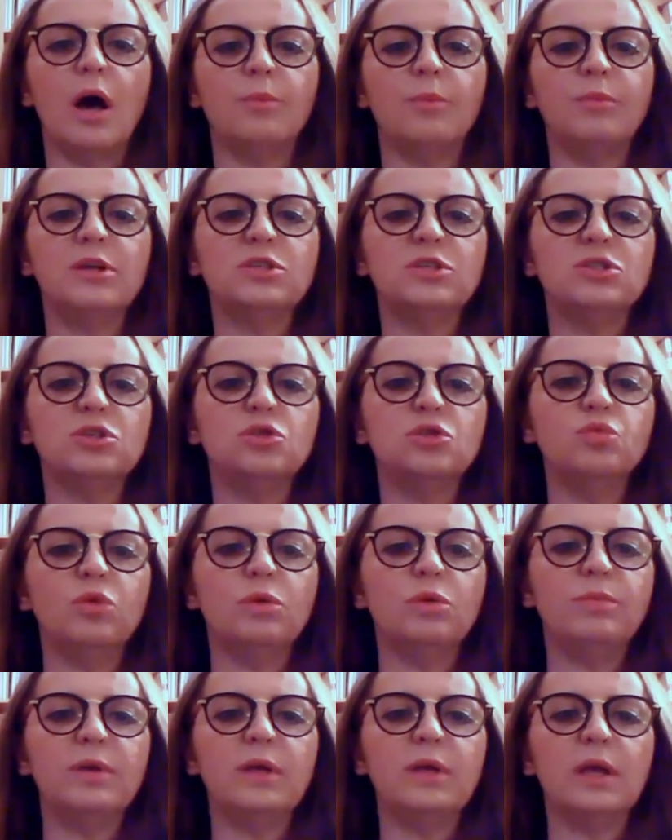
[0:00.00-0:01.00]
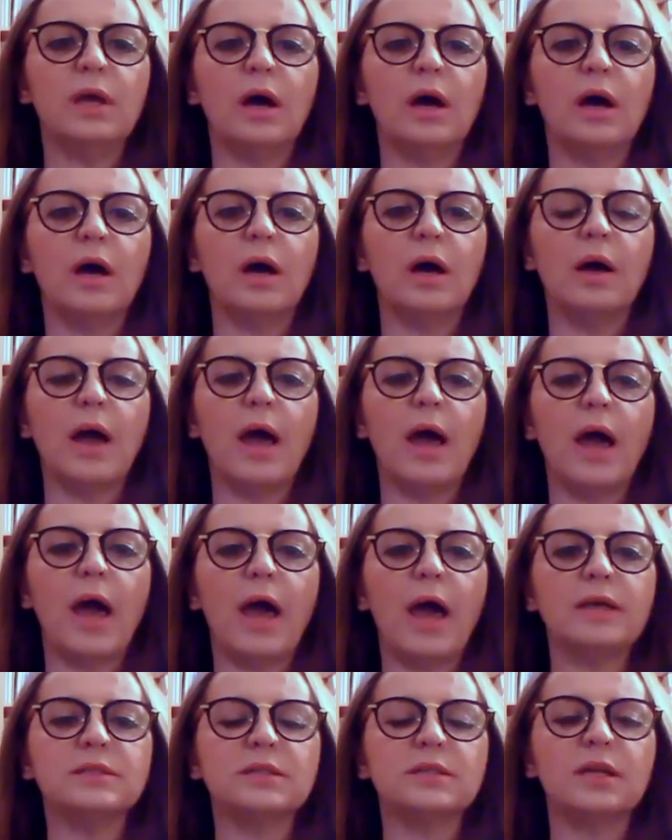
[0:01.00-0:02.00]
patients will be
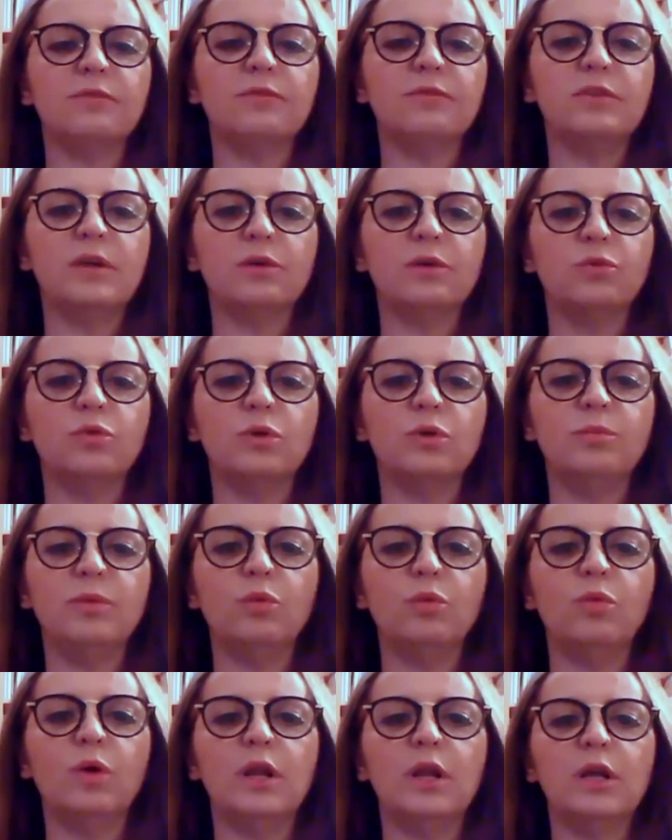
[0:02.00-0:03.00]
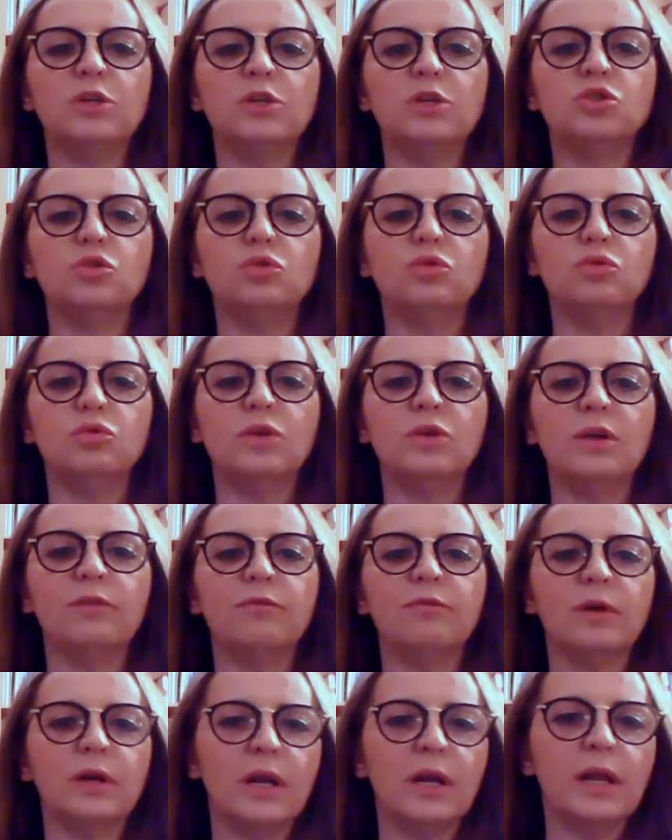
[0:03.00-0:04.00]
asked if they would be willing to
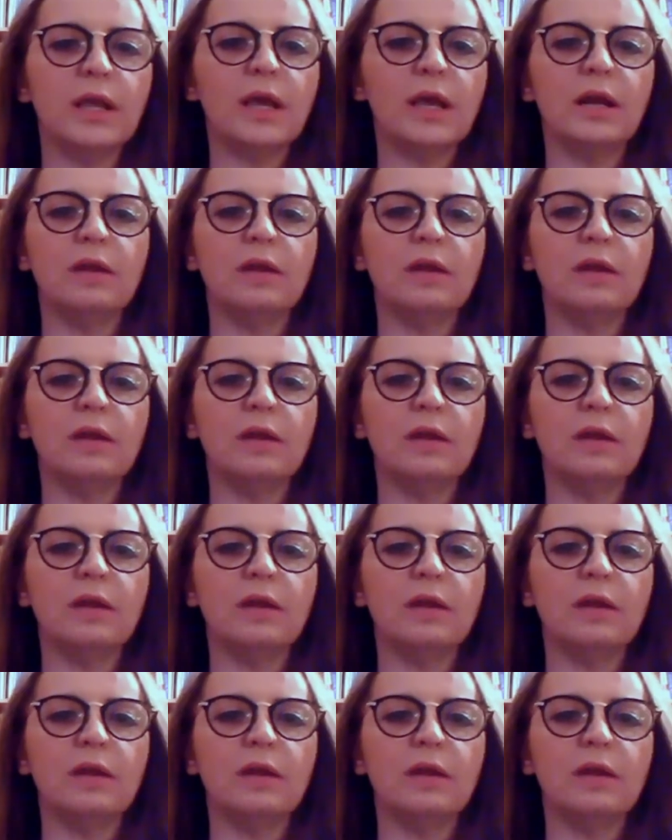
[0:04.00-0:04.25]
give clinical